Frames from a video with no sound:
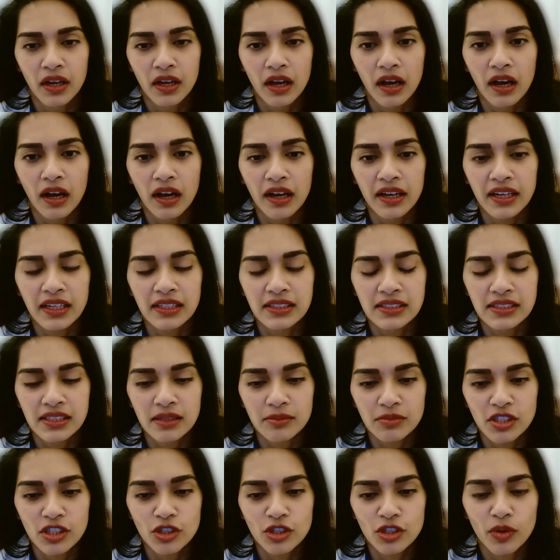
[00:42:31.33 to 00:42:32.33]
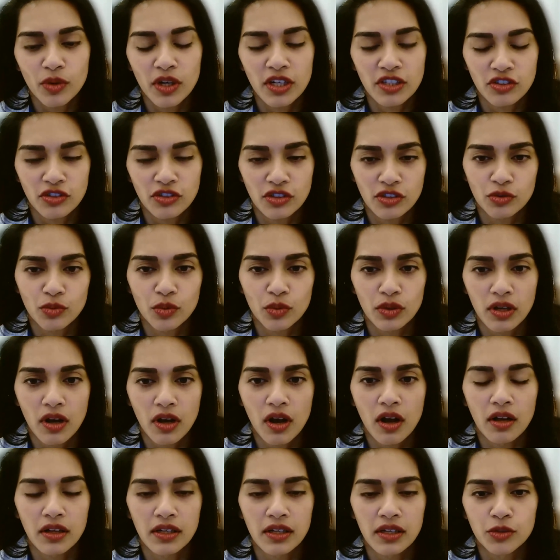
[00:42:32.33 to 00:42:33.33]
Uh, in some situations, it's what
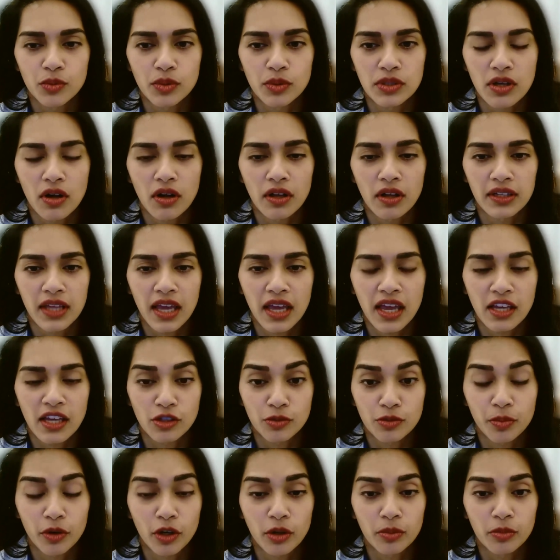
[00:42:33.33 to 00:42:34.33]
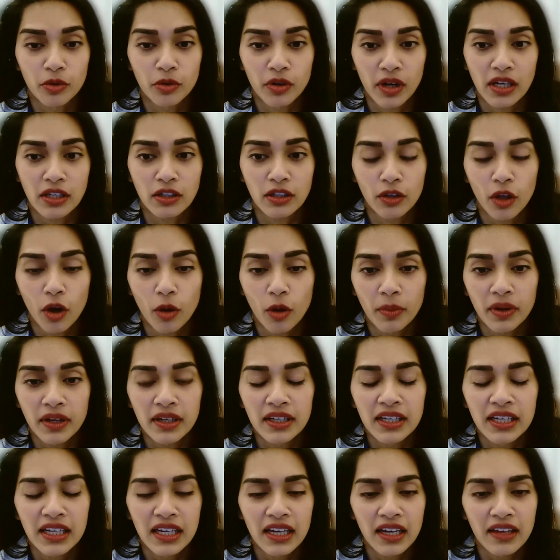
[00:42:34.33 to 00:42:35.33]
call, it's what's called a sperm granuloma,
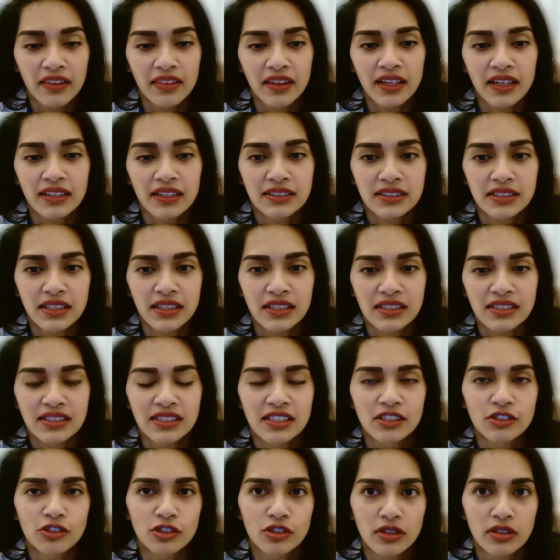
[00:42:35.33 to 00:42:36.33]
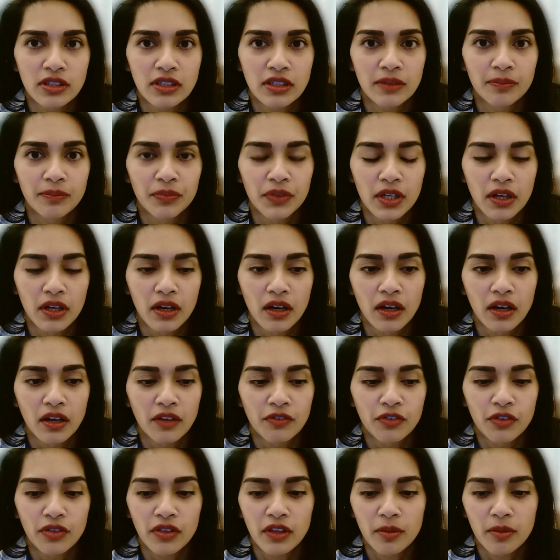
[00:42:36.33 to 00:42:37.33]
and that's essentially, uh,
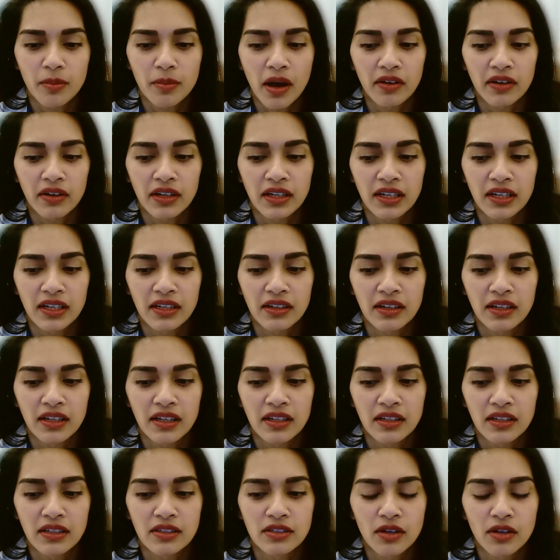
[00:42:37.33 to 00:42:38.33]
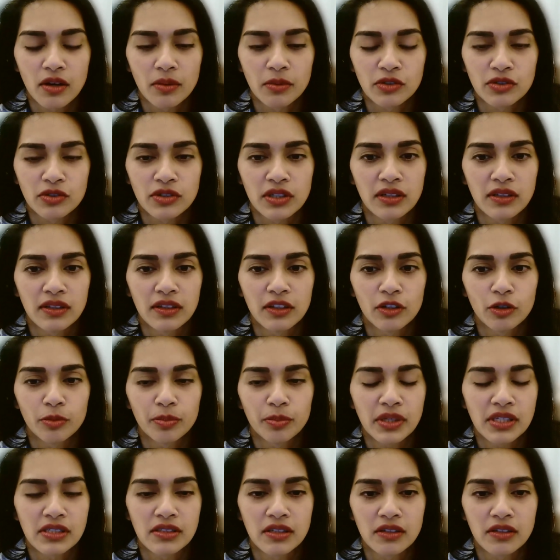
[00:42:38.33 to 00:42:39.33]
if you think about it, it, it is almost a little
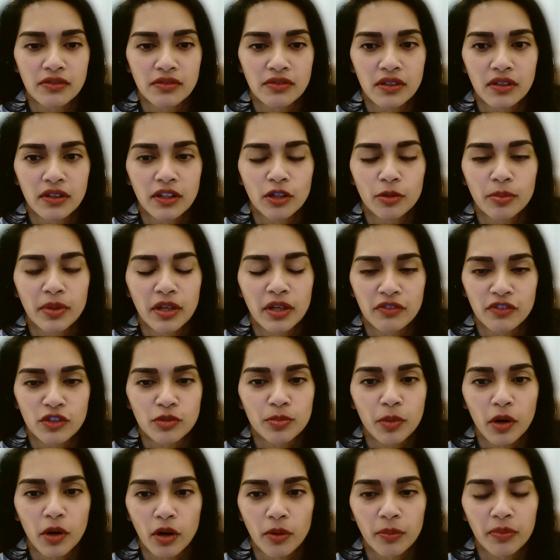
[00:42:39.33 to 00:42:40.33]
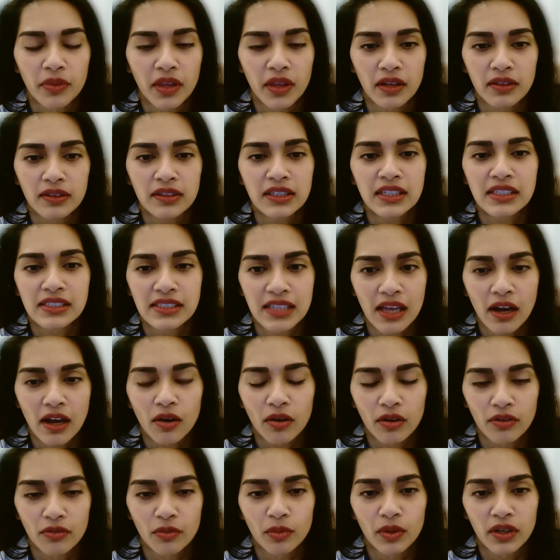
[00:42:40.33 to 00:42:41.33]
piece of a little bit of sperm that leaks out
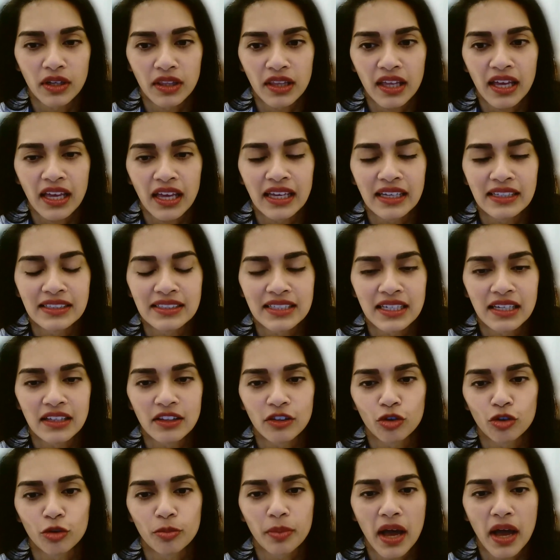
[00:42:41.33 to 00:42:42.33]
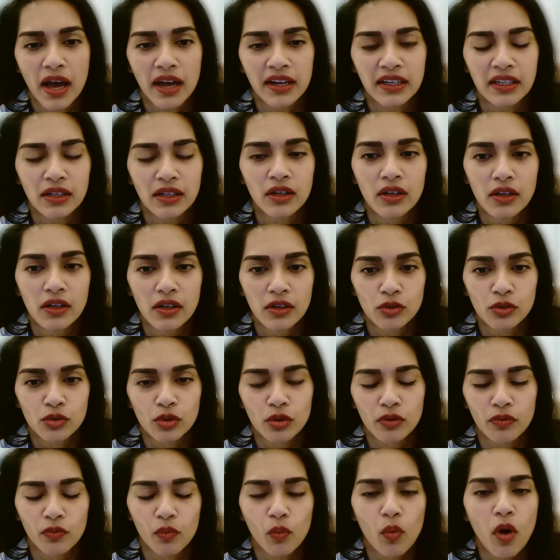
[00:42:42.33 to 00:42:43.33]
of one of the ends, and your body
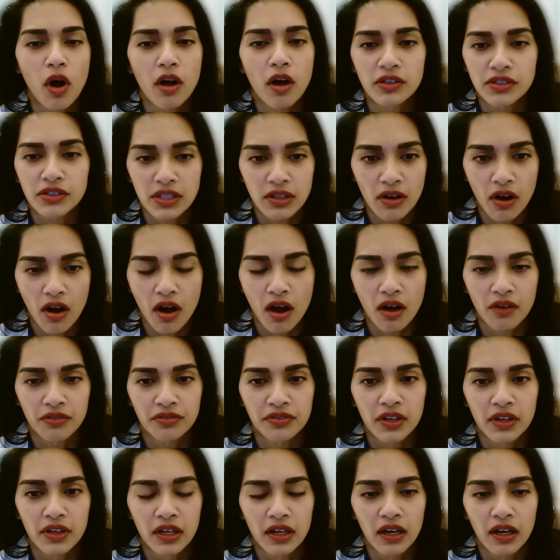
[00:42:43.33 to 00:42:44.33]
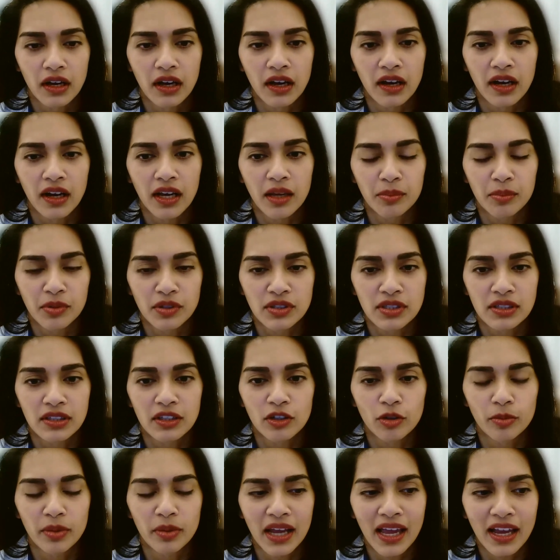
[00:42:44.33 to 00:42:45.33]
sort of walls it off uh, and puts a
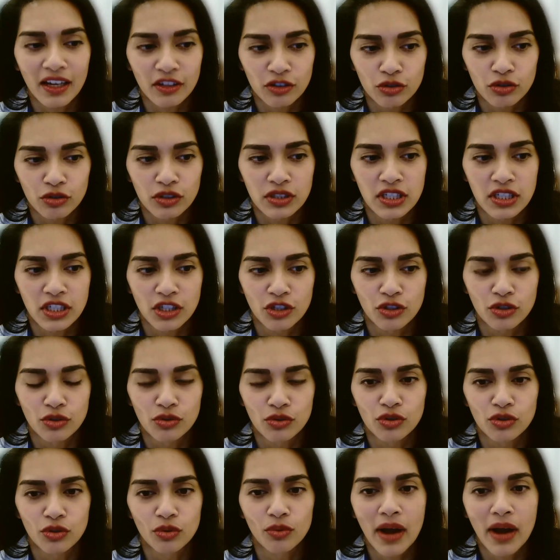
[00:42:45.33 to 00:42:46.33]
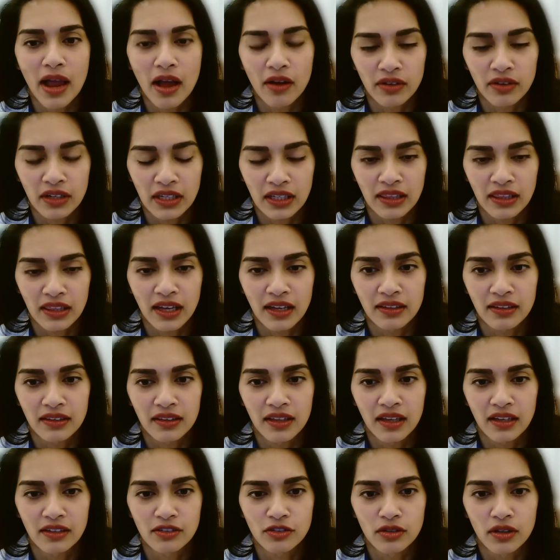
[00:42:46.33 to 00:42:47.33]
little bit extra tissue surrounding that
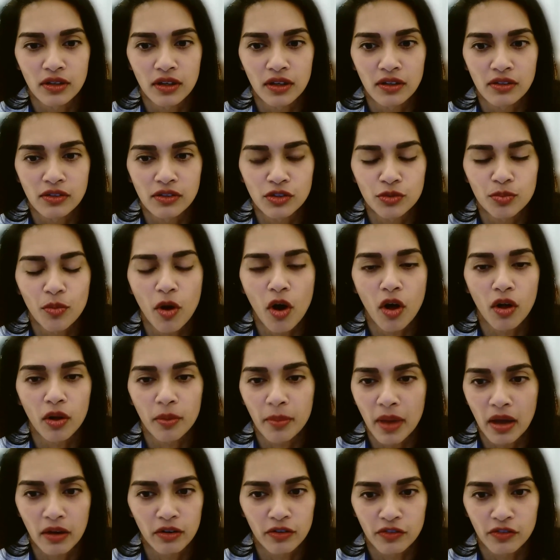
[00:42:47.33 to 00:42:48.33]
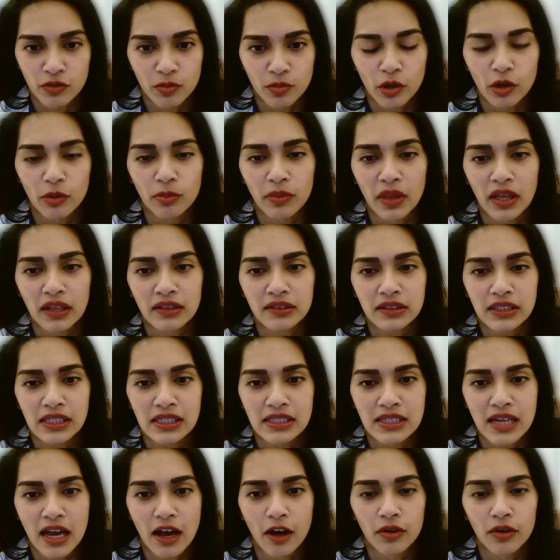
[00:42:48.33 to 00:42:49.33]
that uh, small amount of sperm that
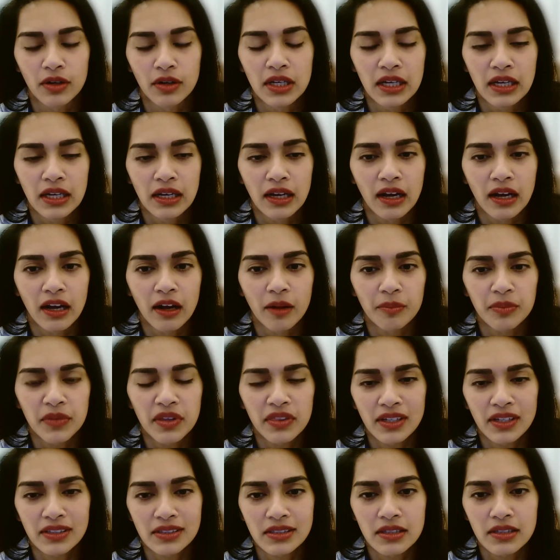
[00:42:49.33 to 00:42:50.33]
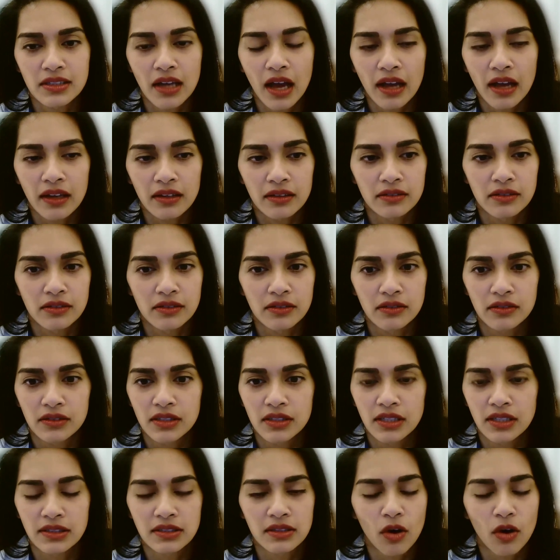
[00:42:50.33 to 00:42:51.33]
leaked out. Um, and that's not
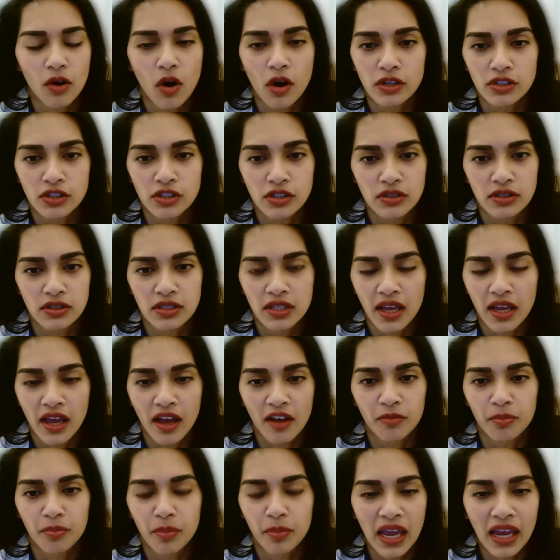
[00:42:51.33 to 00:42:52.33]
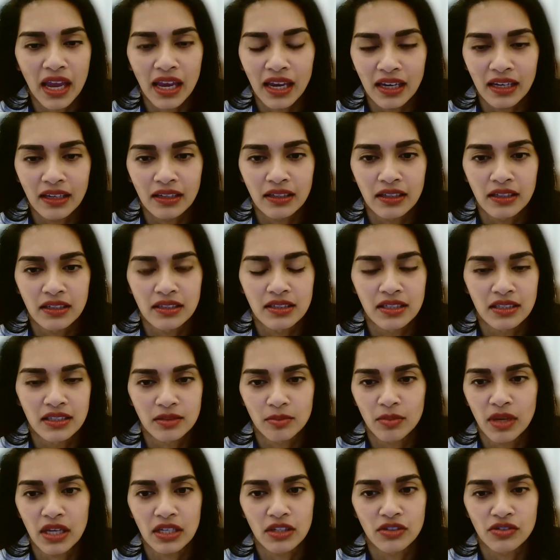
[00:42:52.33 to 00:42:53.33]
doesn't cause you to have pain and
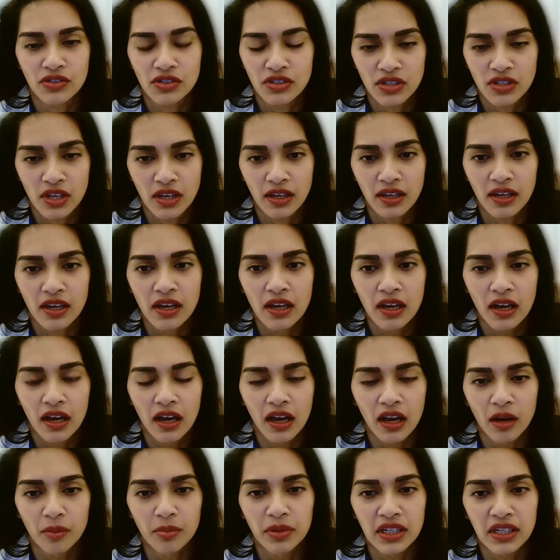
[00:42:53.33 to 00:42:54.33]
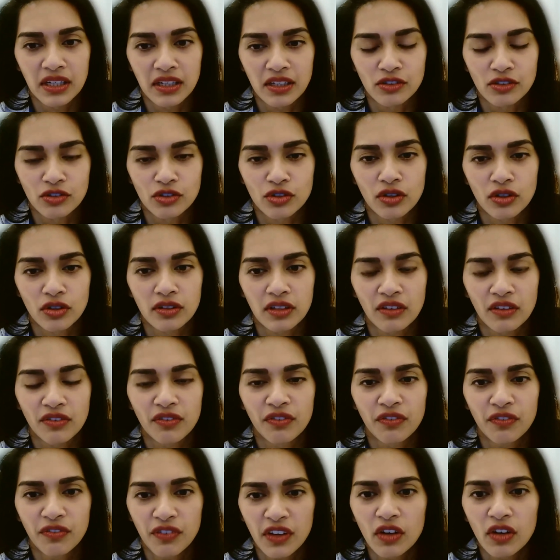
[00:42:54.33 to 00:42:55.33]
doesn't make you sick, uh, but it can certainly
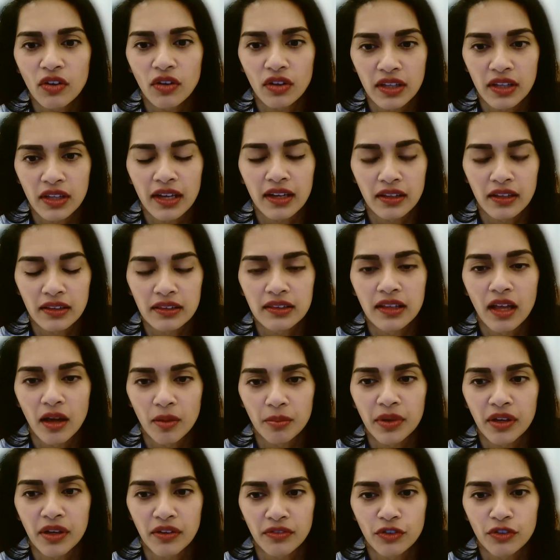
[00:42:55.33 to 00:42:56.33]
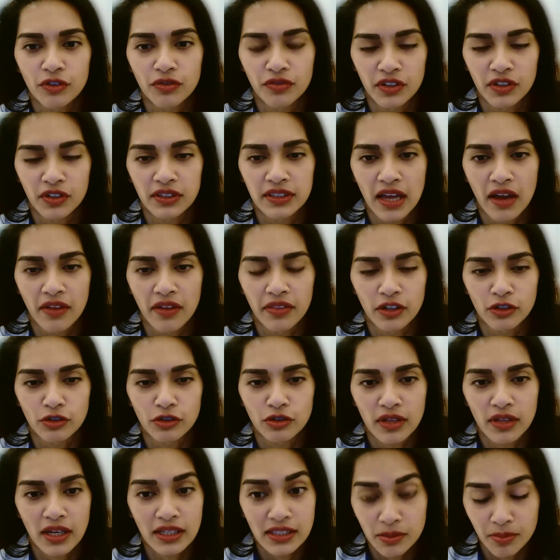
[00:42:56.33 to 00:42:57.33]
feel like a lump if you feel down there.
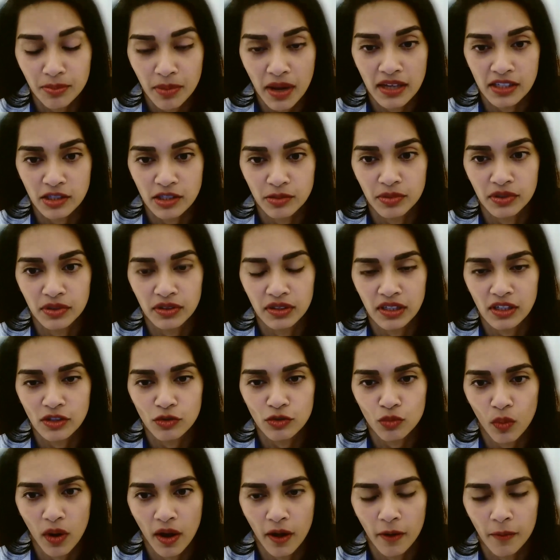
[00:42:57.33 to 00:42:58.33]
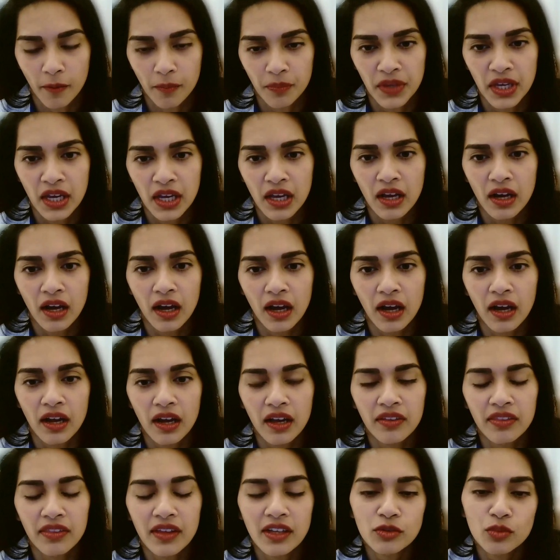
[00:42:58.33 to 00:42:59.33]
So that's a possibility as well. Uh,
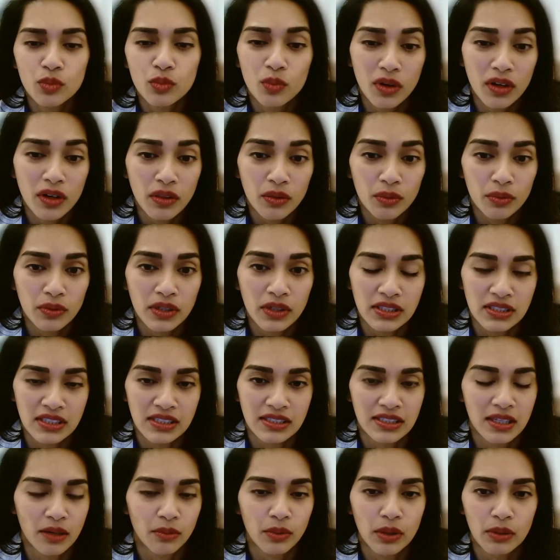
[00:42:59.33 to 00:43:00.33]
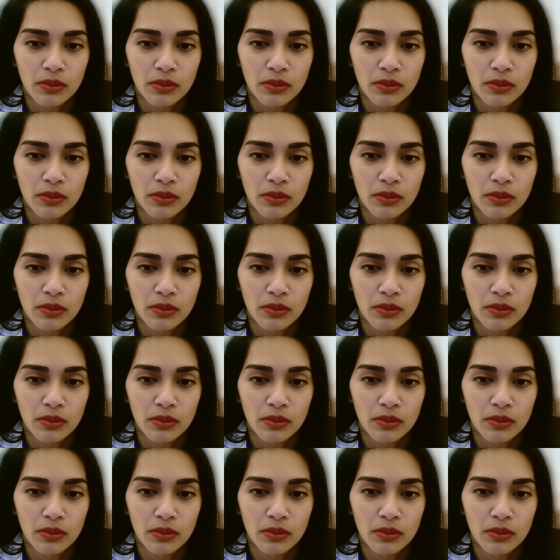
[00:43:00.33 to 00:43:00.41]
and that's one of the reasons that we